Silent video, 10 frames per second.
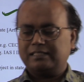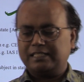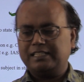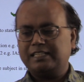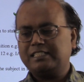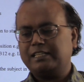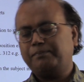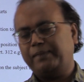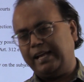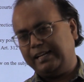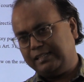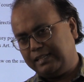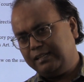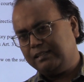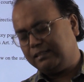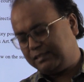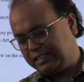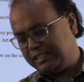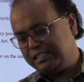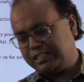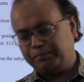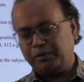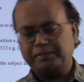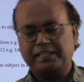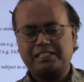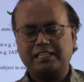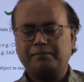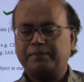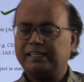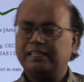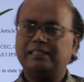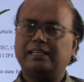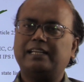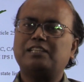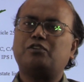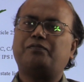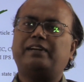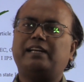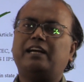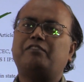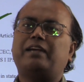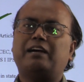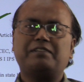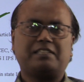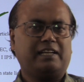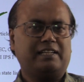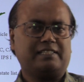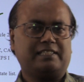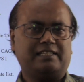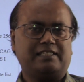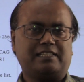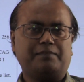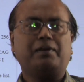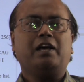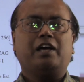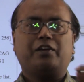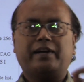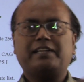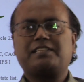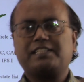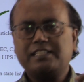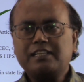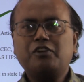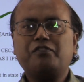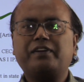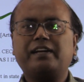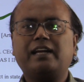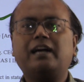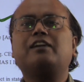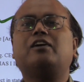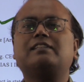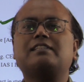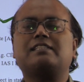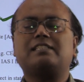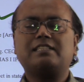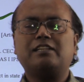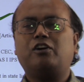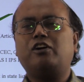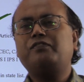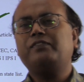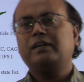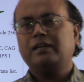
citizenship and the citizenship of the state, but in the case of India we have a single citizenship. You are a citizen of India, not the citizen of